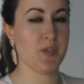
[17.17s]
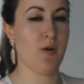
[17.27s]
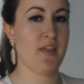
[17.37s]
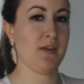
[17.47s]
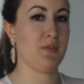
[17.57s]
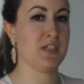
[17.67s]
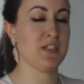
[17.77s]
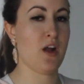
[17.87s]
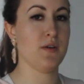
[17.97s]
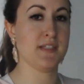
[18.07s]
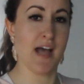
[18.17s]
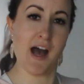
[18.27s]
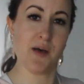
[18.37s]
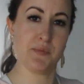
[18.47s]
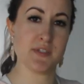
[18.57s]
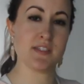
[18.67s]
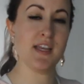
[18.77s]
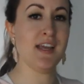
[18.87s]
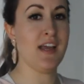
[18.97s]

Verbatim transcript: So I think I want to start with tops,